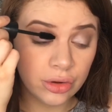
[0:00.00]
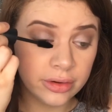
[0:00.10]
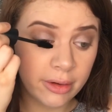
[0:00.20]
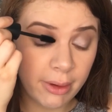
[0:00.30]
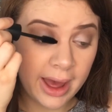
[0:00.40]

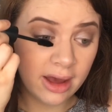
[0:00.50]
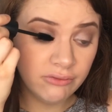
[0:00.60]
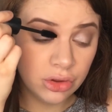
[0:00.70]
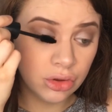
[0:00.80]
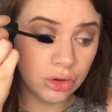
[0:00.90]
on. Now,
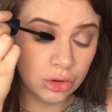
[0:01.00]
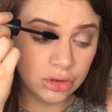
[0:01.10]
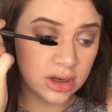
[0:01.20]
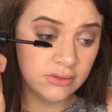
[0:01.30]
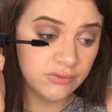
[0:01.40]
I
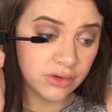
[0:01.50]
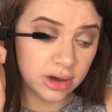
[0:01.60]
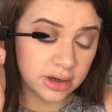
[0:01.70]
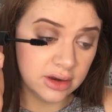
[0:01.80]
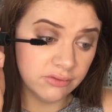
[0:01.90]
didn't
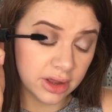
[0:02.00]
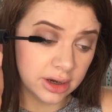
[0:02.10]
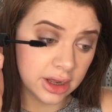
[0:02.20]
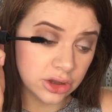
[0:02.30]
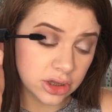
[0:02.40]
find any fake
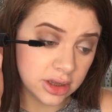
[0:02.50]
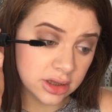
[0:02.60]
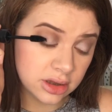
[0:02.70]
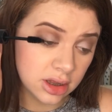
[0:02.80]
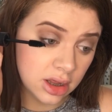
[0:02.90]

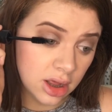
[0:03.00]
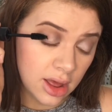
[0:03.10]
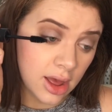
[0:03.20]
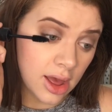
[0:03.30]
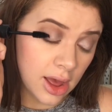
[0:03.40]
lashes,
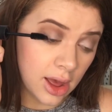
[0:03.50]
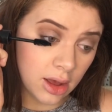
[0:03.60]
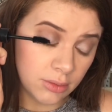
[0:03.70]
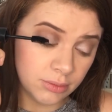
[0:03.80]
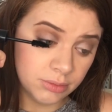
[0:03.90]
so
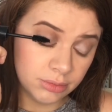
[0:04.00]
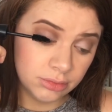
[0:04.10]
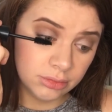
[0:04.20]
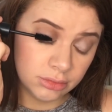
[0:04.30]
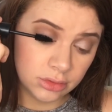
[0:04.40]
I'm
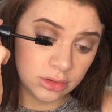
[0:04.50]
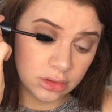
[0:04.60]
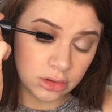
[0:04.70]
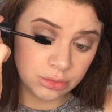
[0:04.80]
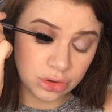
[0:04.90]

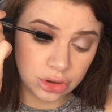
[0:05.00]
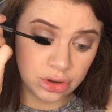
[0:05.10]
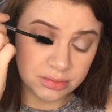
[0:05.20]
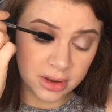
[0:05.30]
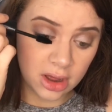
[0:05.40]
just going to
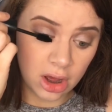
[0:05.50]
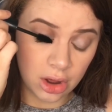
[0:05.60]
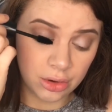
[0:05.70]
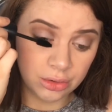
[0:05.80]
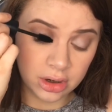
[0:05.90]
use my
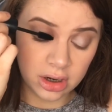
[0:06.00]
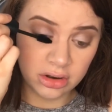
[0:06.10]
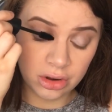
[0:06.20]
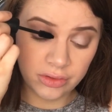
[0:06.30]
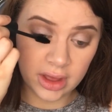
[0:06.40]
own, and I
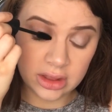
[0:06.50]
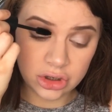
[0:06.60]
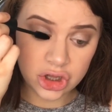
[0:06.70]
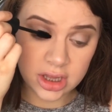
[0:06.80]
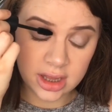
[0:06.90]
know that is
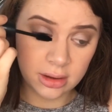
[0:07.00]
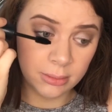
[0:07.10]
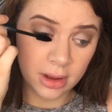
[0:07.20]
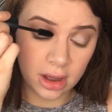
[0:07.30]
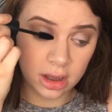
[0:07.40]
cheating,
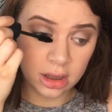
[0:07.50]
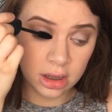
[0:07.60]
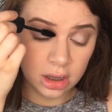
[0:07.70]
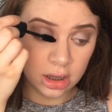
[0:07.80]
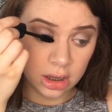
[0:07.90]
but
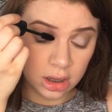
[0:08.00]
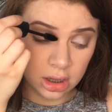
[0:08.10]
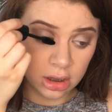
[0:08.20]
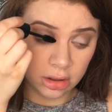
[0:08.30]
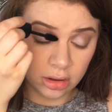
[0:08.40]

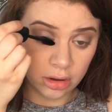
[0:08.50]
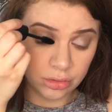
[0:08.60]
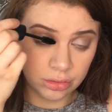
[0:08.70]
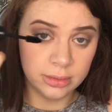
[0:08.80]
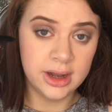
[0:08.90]
I can't
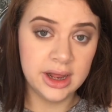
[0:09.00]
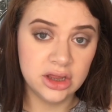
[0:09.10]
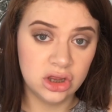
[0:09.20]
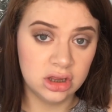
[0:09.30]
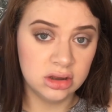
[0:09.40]
not wear
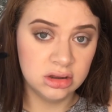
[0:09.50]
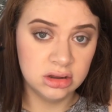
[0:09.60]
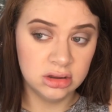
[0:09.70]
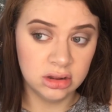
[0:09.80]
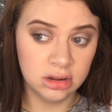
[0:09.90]
lashes,
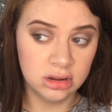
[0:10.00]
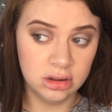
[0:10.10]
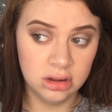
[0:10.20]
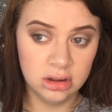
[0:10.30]
so